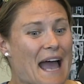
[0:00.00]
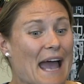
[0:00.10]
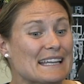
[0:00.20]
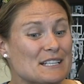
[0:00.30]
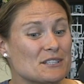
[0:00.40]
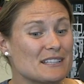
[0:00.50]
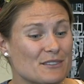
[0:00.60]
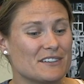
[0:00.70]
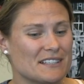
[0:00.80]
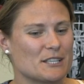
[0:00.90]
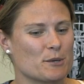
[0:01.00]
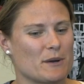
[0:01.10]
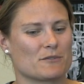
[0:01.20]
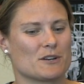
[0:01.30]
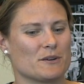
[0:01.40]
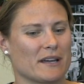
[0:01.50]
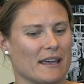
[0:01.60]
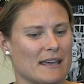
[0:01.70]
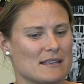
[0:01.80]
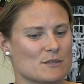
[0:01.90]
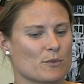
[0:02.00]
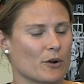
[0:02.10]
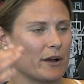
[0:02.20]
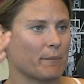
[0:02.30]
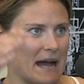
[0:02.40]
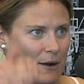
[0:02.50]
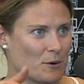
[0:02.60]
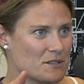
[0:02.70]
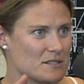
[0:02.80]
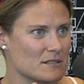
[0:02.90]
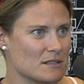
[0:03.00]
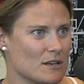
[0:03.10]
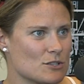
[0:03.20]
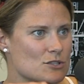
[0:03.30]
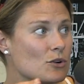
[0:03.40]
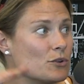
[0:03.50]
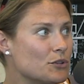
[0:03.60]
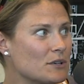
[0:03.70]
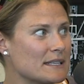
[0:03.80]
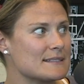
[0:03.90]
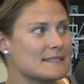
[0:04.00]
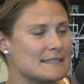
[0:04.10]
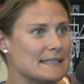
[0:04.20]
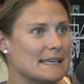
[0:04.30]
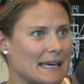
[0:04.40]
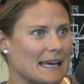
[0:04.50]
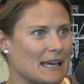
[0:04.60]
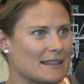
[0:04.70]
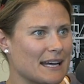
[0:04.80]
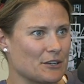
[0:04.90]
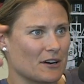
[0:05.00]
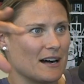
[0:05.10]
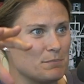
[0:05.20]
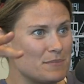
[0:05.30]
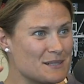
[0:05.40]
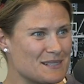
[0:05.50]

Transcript: And actually, the fun thing about rowing is we're going backwards, so you can see that you're up.